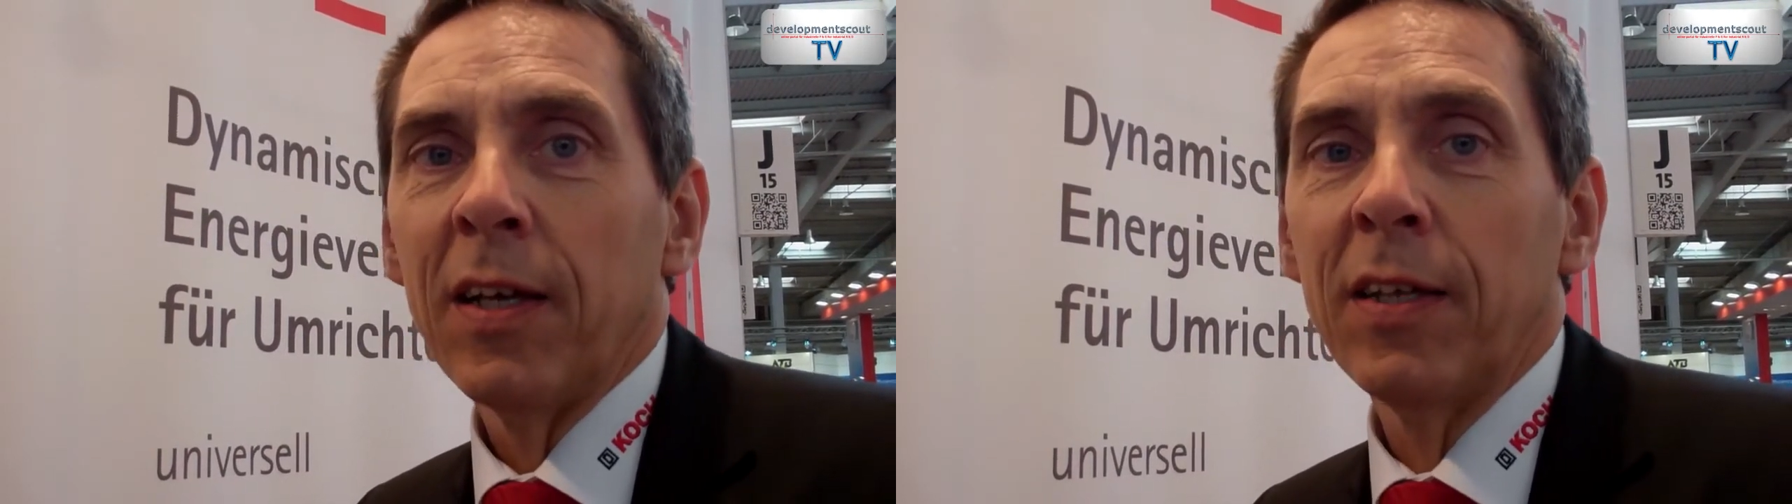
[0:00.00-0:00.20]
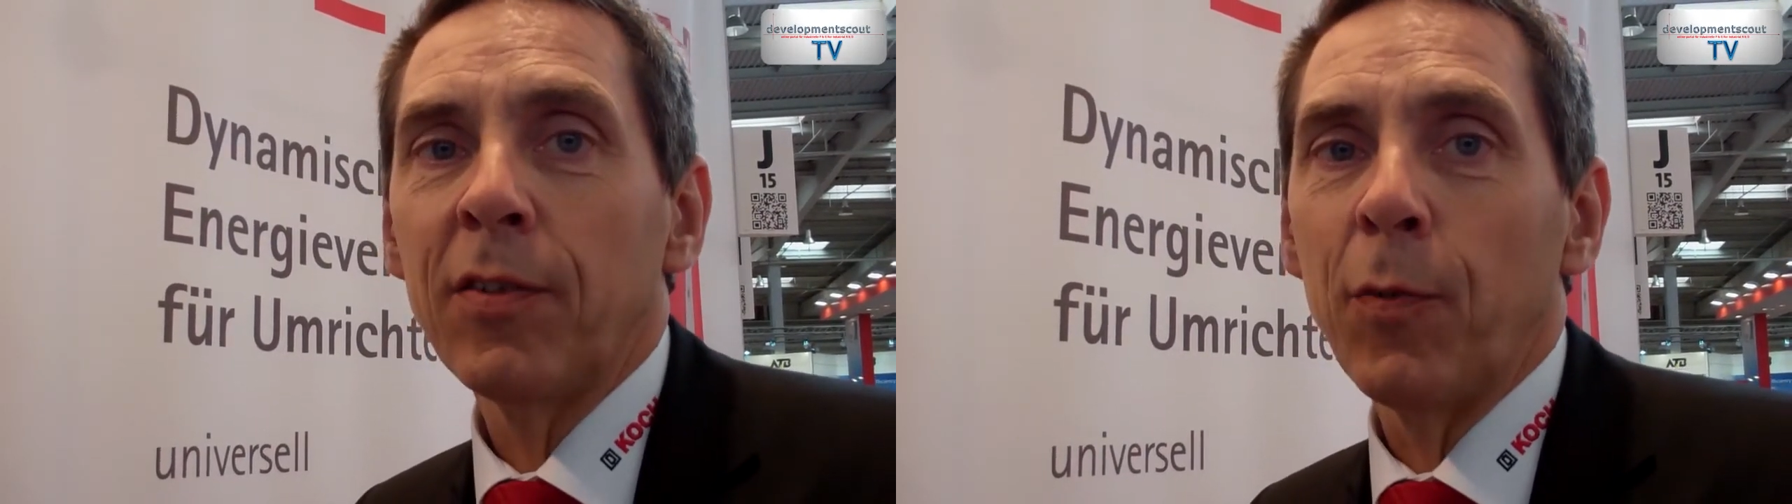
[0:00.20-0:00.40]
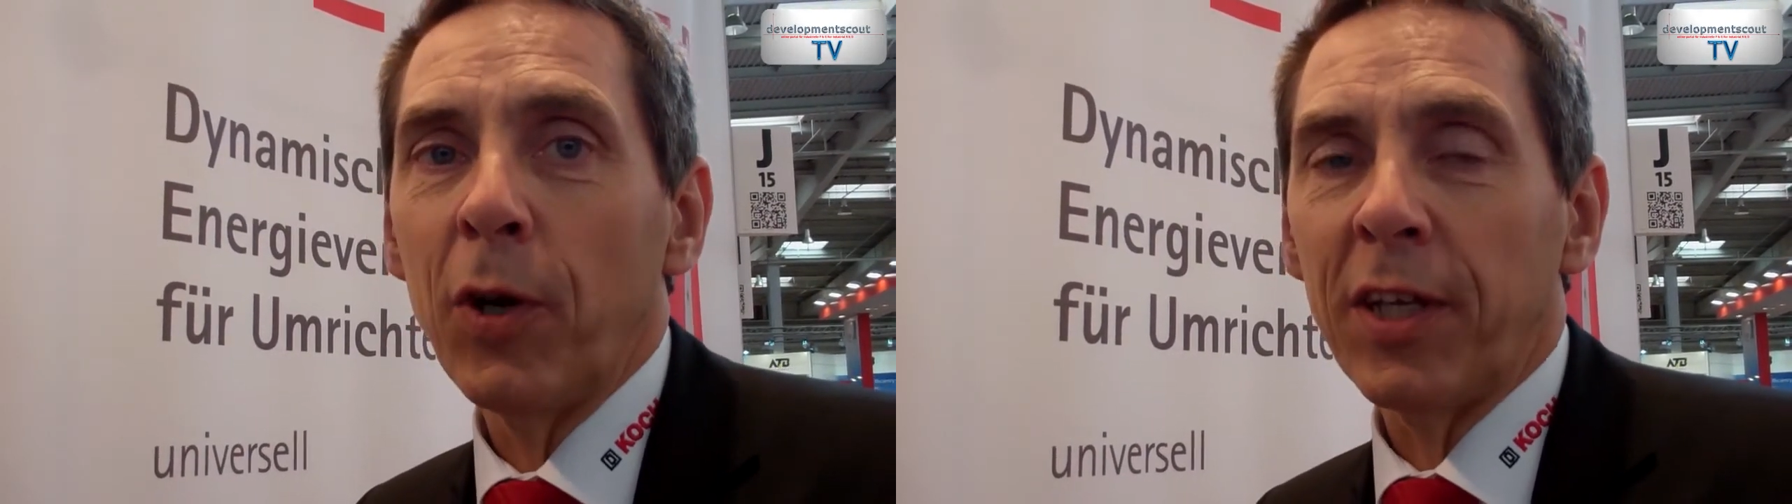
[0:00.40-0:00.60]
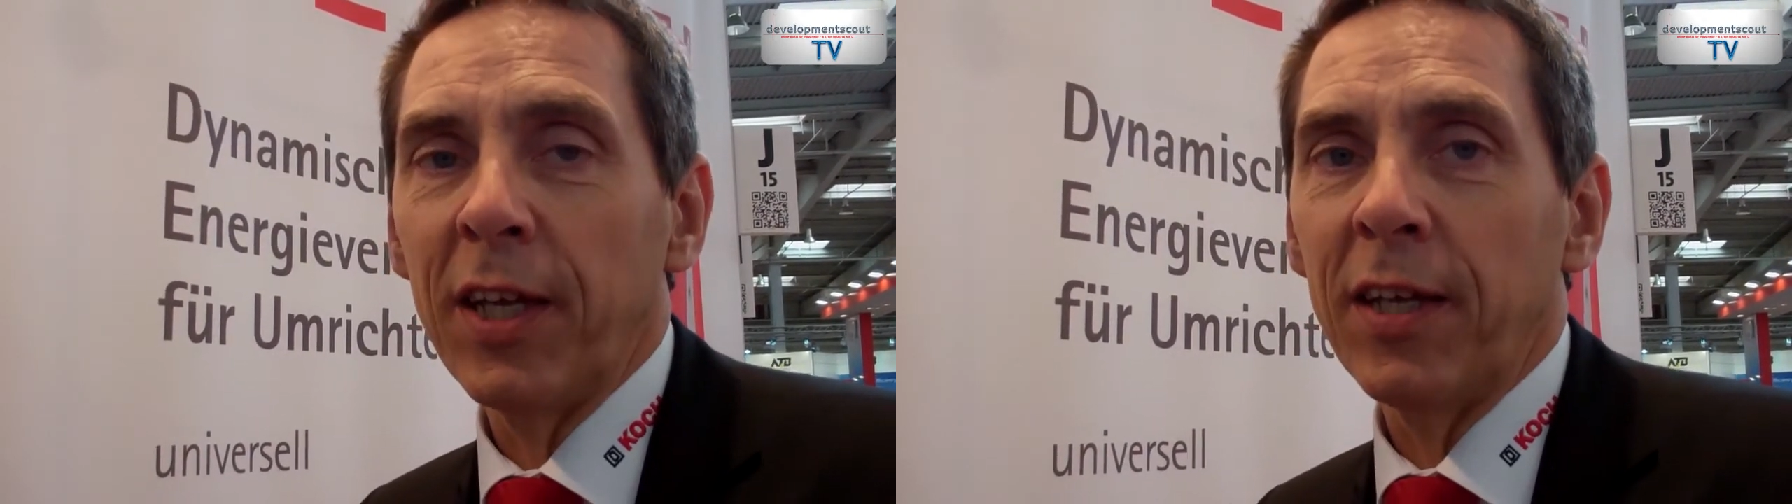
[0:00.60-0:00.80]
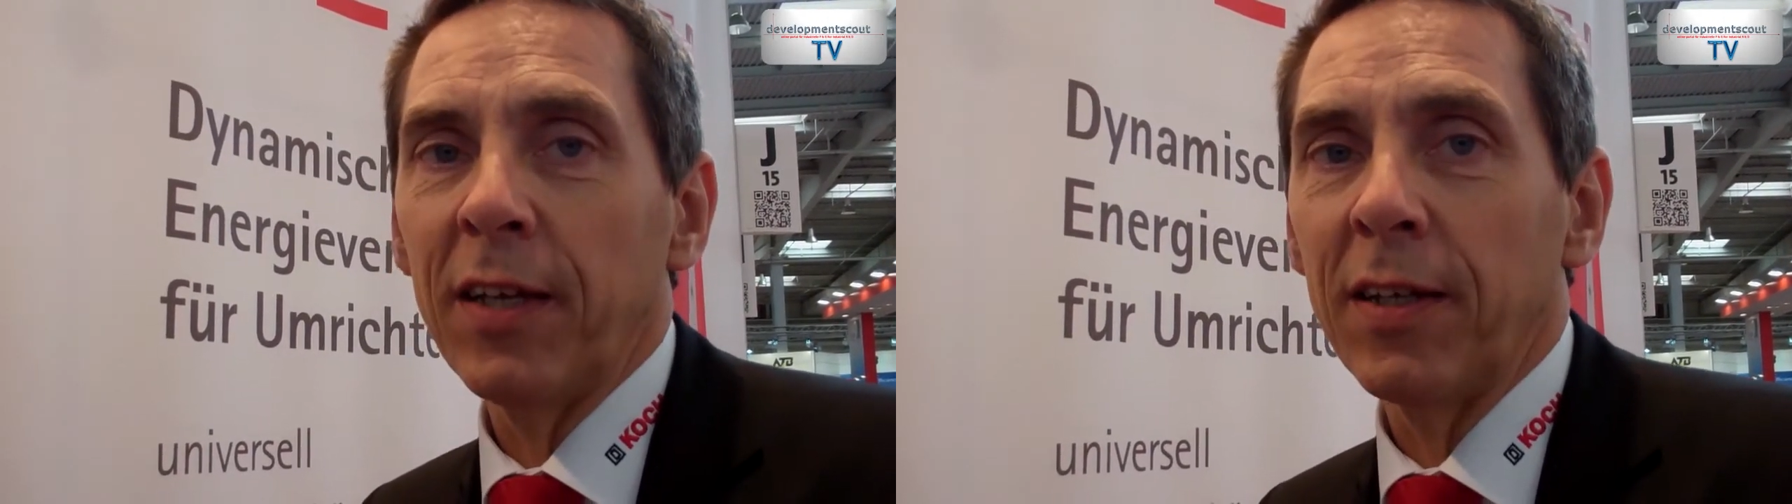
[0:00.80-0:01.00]
It's
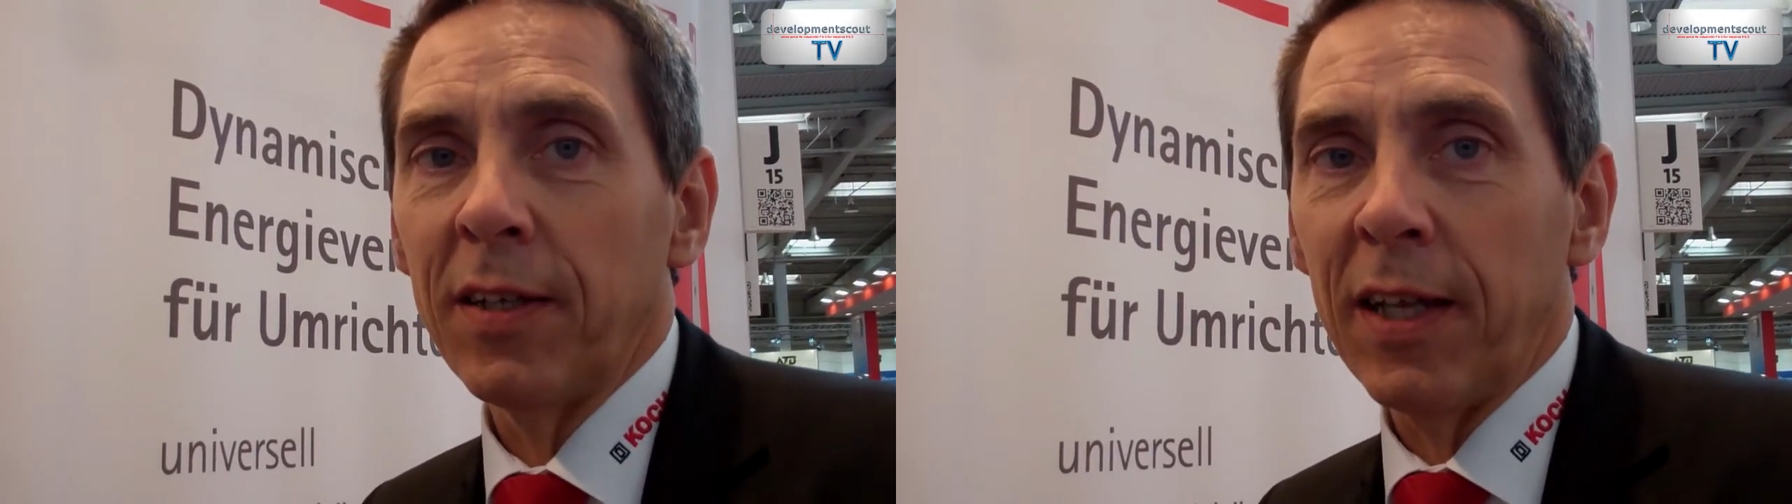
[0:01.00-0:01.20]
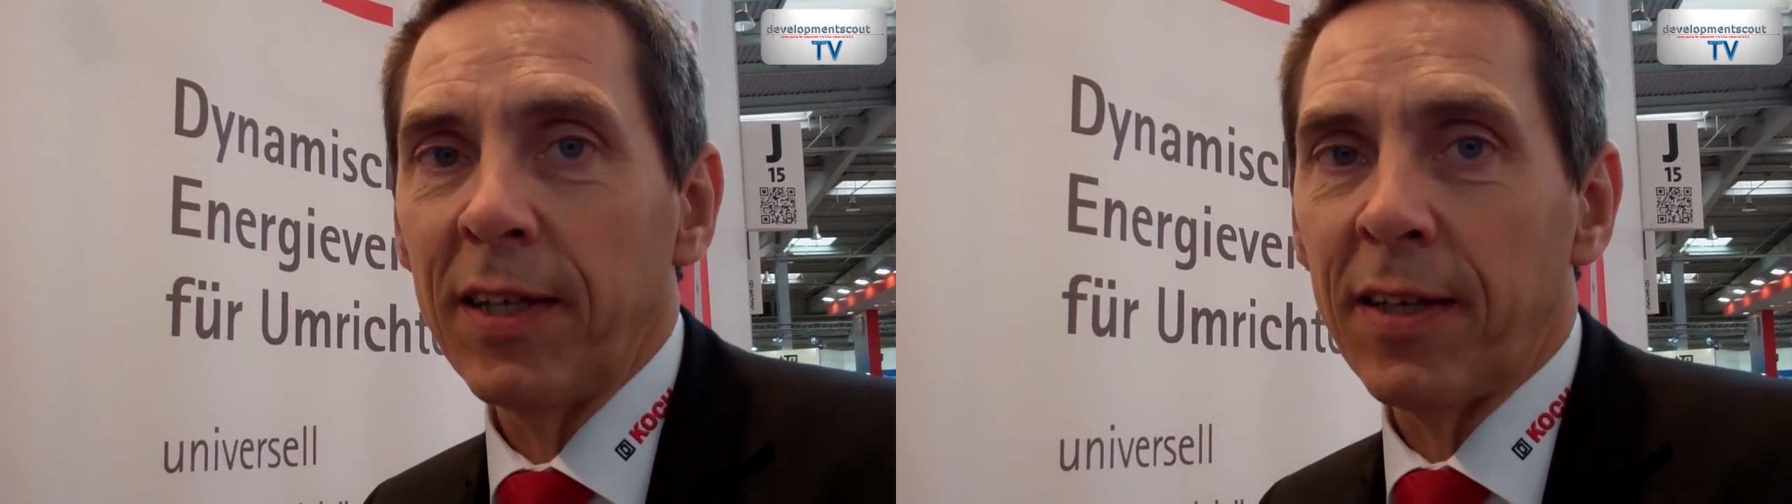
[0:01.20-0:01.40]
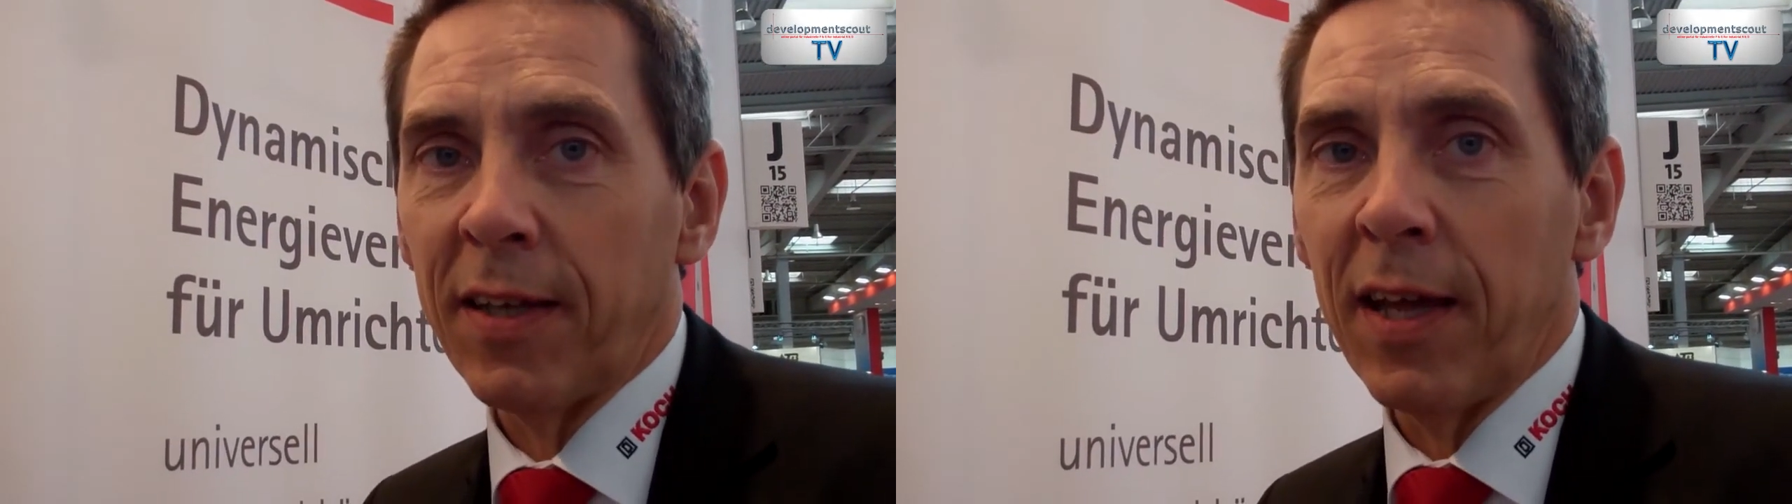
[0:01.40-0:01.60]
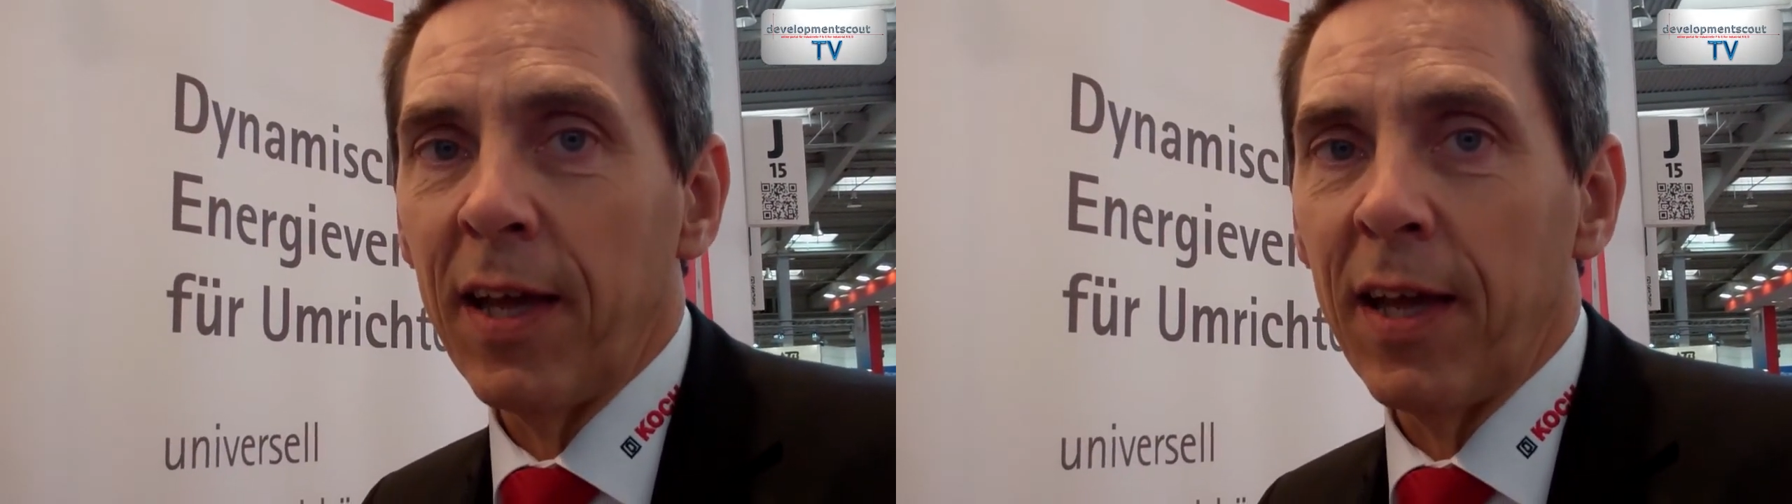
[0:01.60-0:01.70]
working like